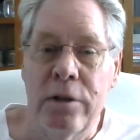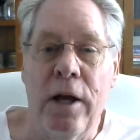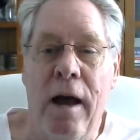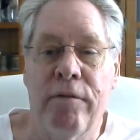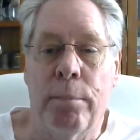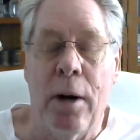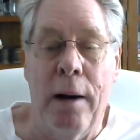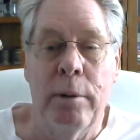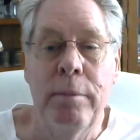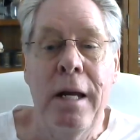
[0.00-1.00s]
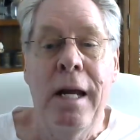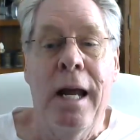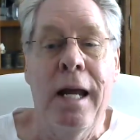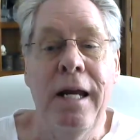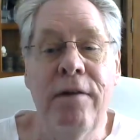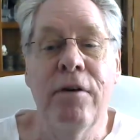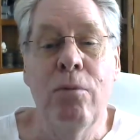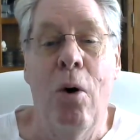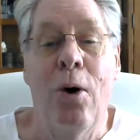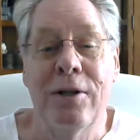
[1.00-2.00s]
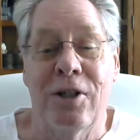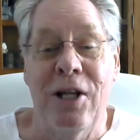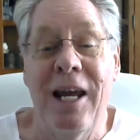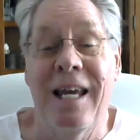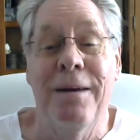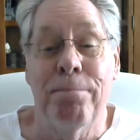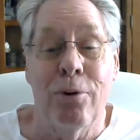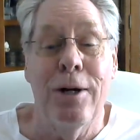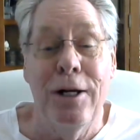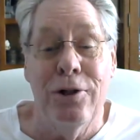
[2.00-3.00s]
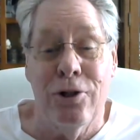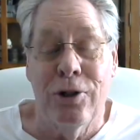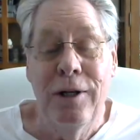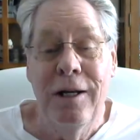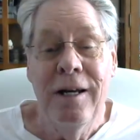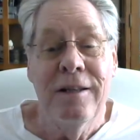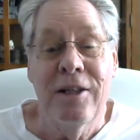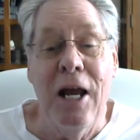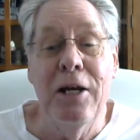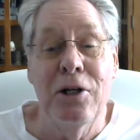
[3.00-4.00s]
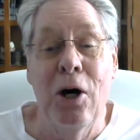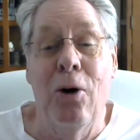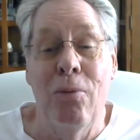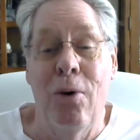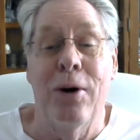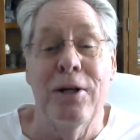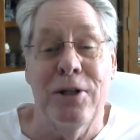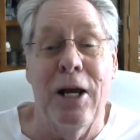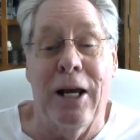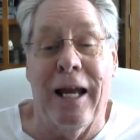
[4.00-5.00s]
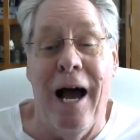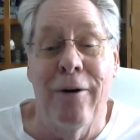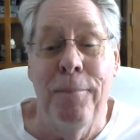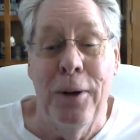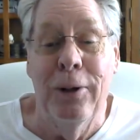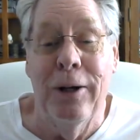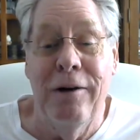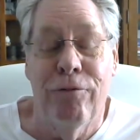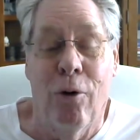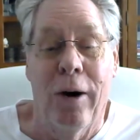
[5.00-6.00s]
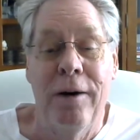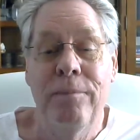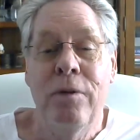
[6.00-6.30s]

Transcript: they have a problem. And even once they get breached, they don't want to take accountability for it.